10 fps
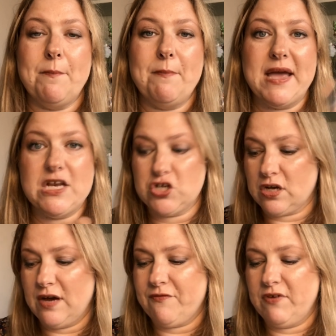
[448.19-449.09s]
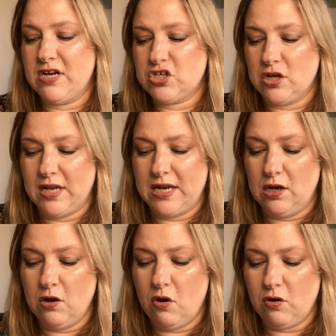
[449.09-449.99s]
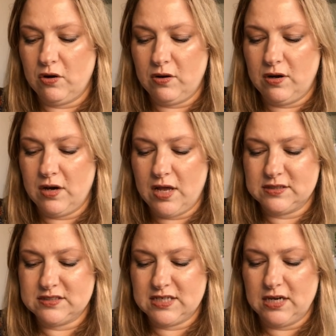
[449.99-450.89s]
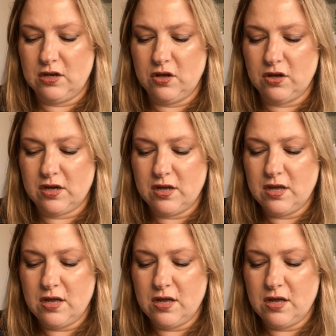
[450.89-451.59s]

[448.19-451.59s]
major coverage like long lasting look